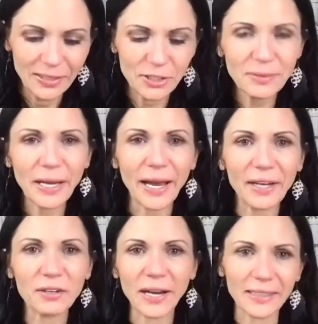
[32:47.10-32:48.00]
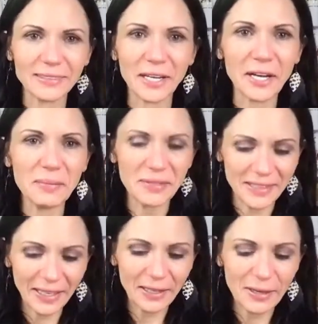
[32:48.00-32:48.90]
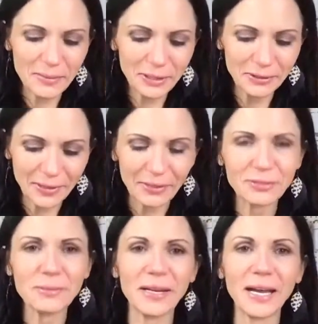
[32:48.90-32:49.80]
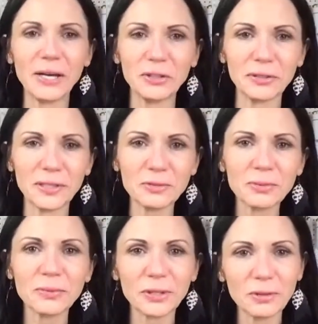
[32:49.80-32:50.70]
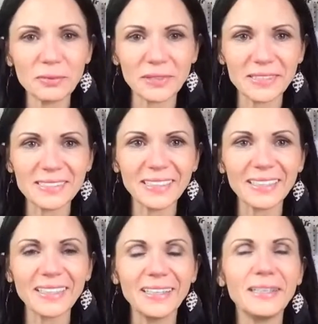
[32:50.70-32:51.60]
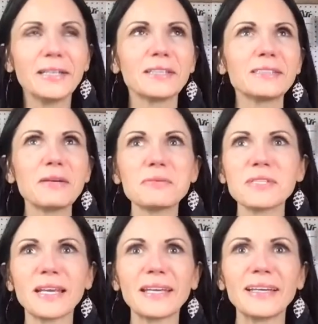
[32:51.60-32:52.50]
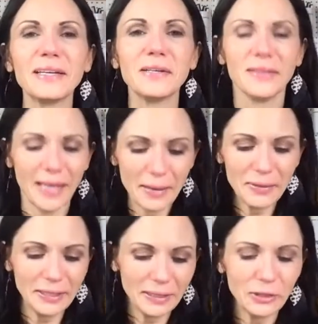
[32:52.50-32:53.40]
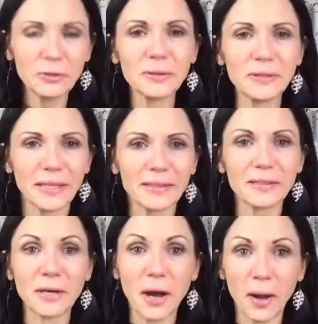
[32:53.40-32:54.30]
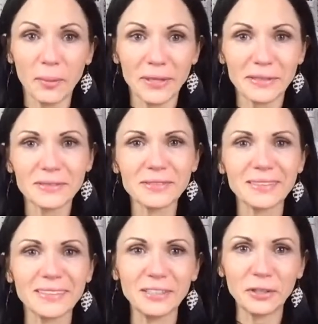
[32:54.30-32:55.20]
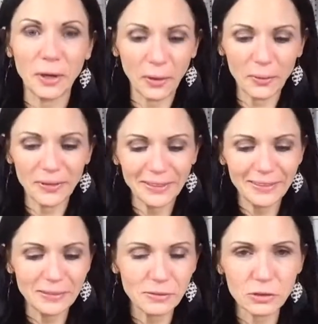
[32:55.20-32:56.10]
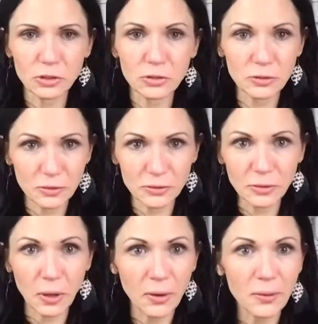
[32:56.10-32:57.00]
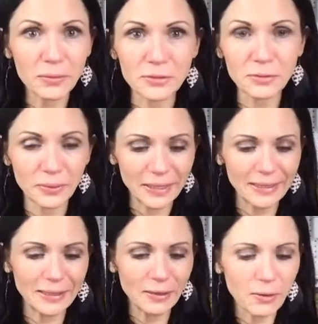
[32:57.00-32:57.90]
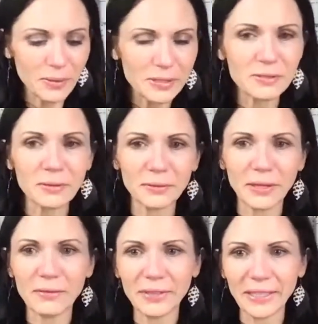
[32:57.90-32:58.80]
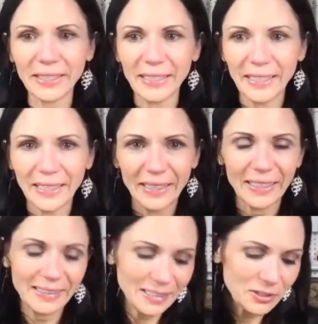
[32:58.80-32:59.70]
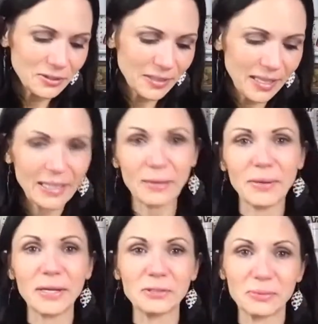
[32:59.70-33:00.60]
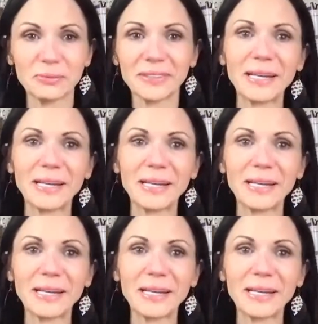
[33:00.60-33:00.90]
Jimmy, I cracked up at that comment you left about how your husband would go ballistic because I was like, I mean, you are like the calmest, you know, just so sweet and always so loving. And then you're like, yeah, my husband would.